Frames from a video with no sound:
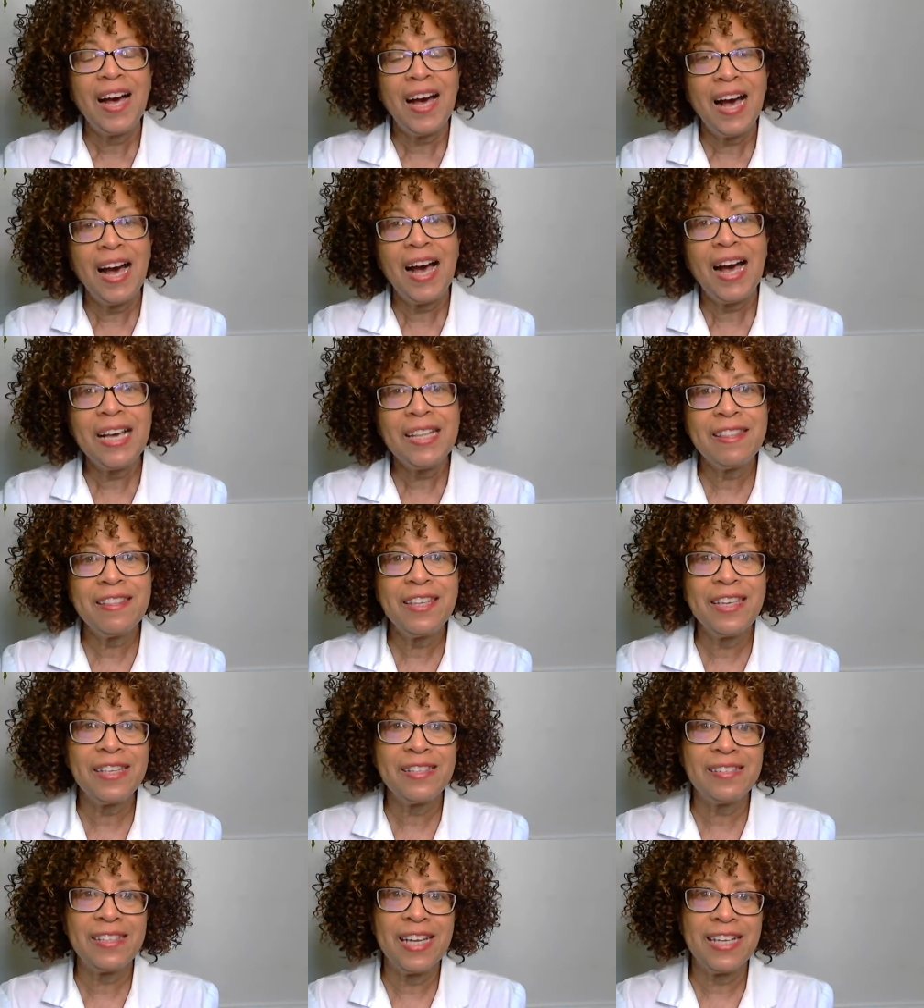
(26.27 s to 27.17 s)
I
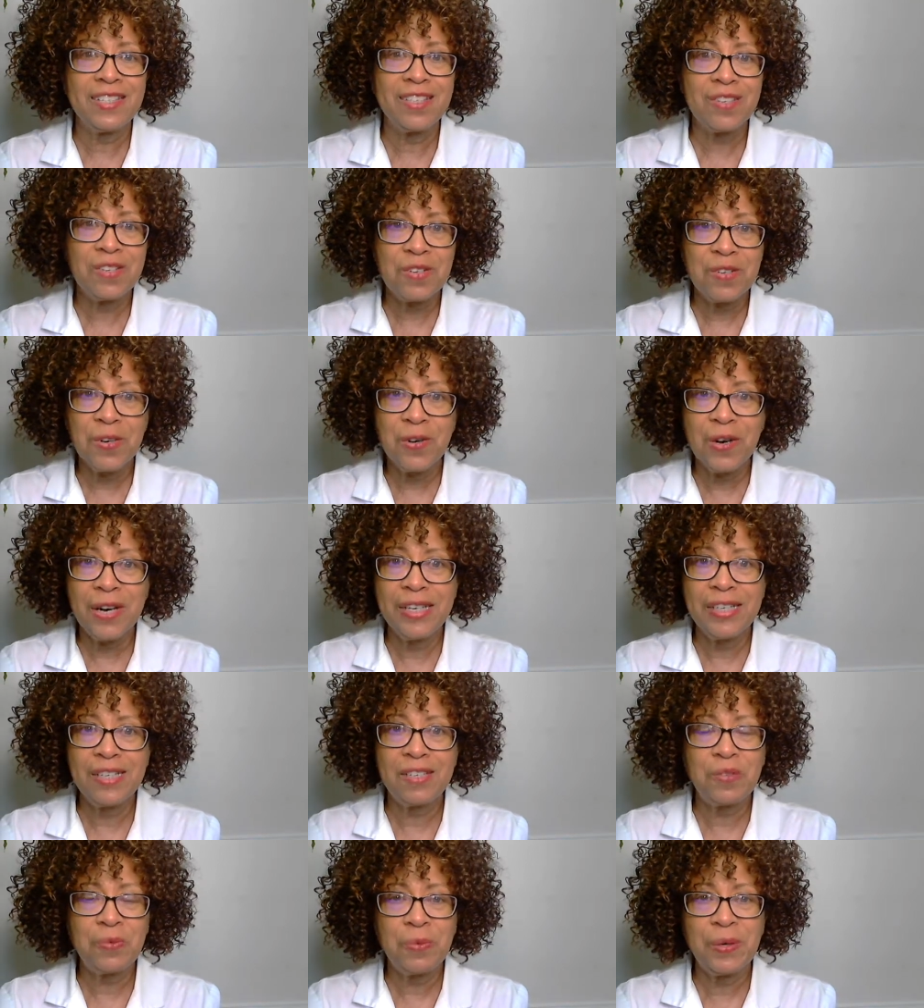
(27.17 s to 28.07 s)
think that
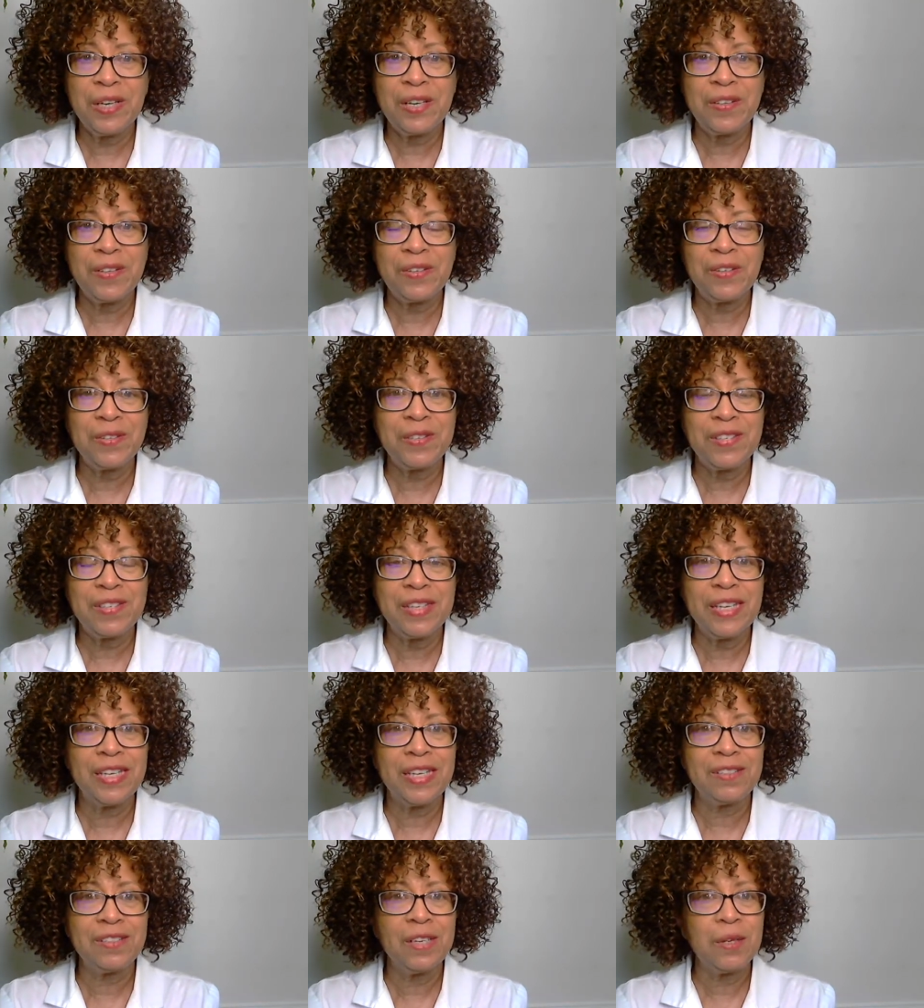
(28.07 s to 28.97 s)
snoring is one of those
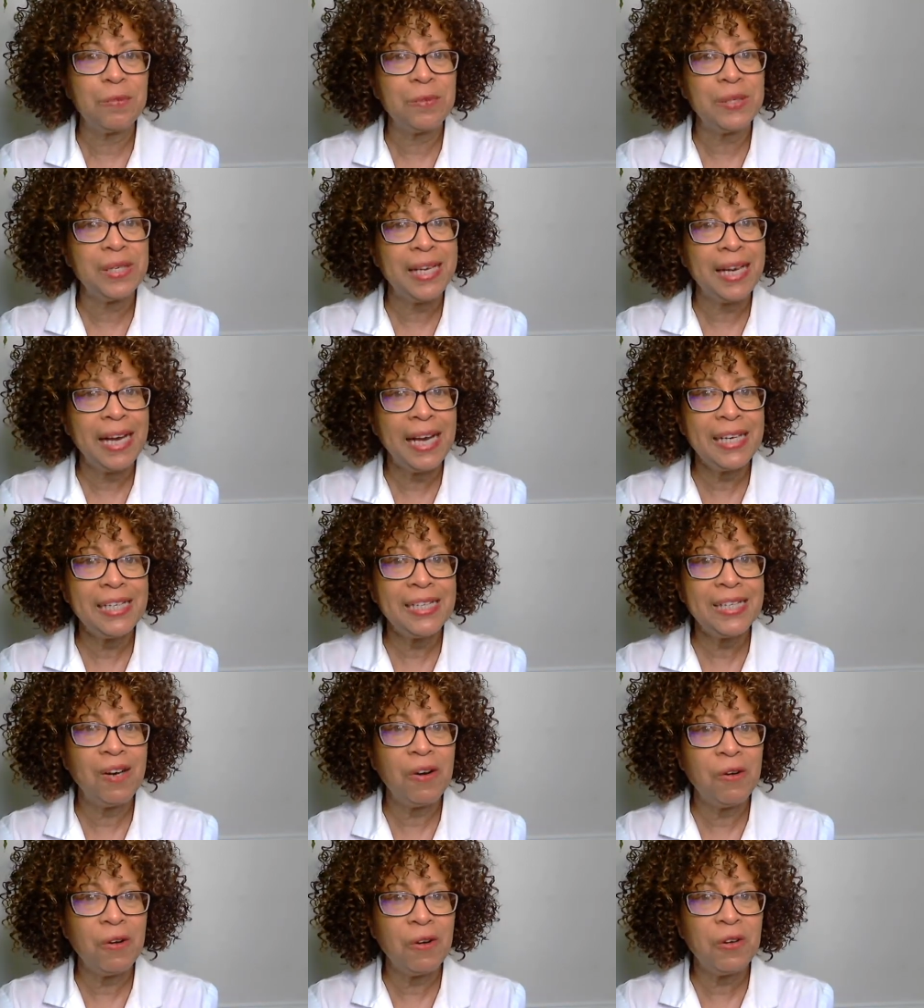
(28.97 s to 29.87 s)
things that we
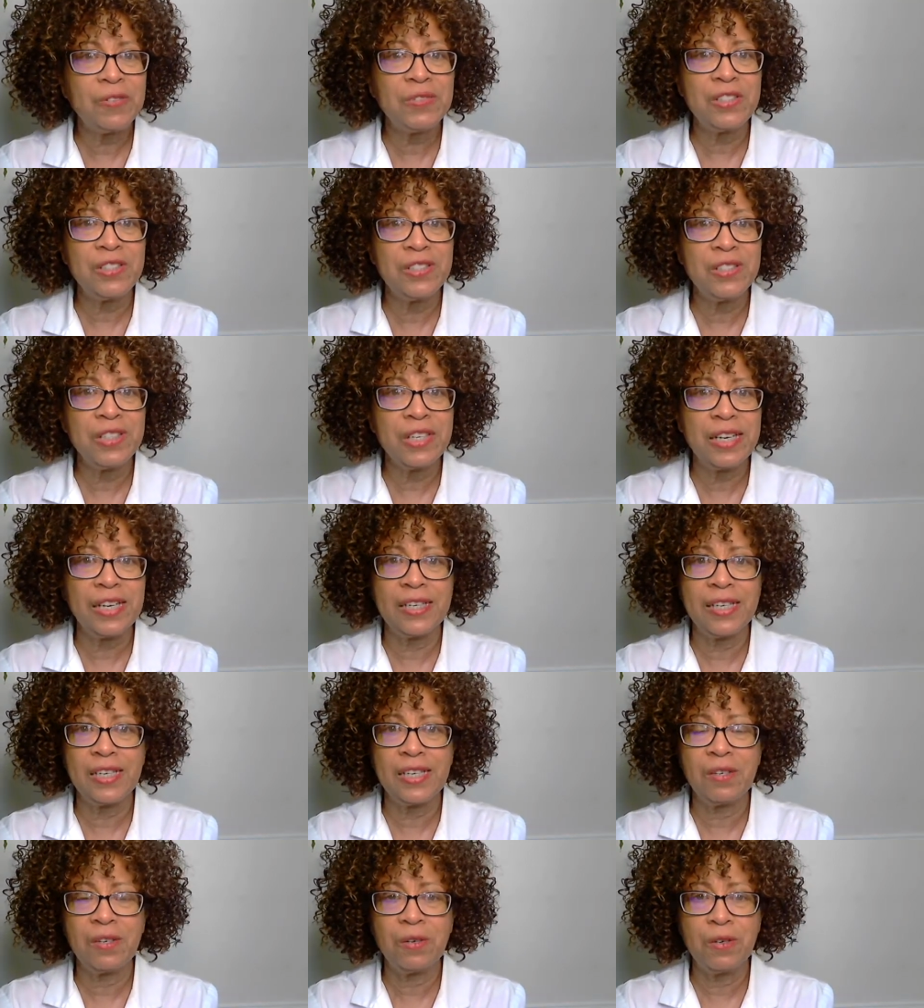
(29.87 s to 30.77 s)
kind of overlook and
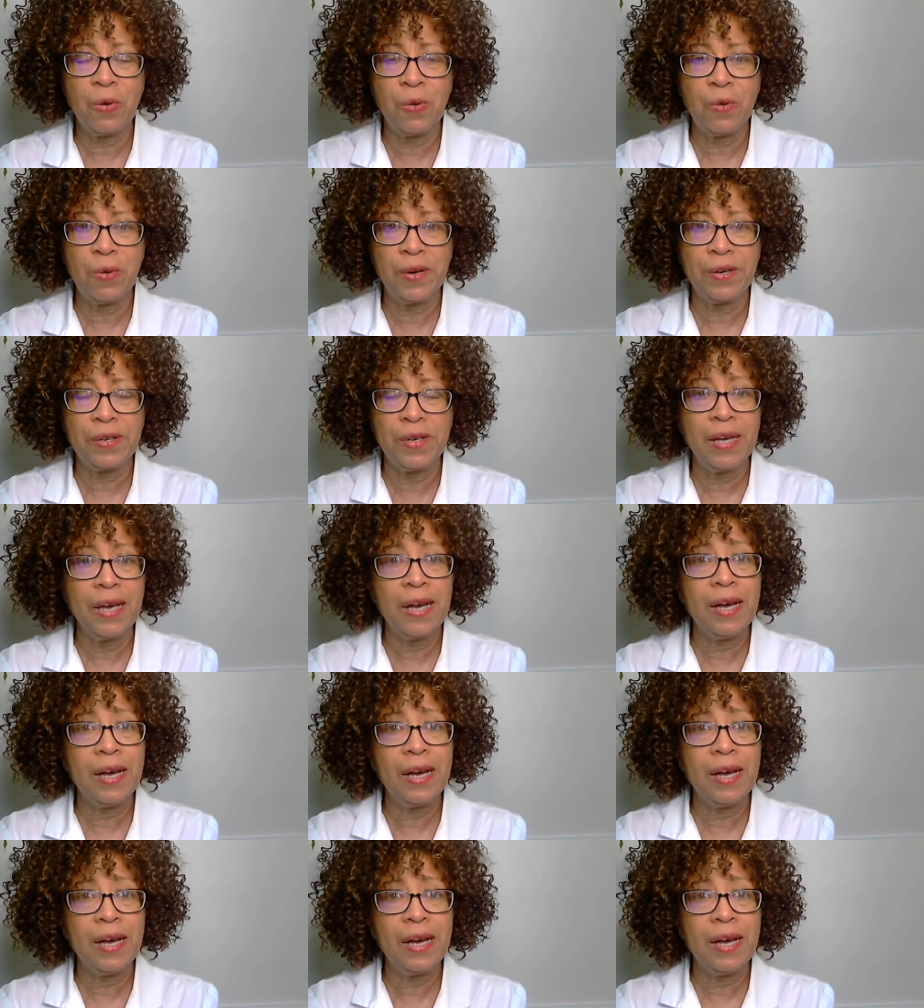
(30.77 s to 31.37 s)
ignore,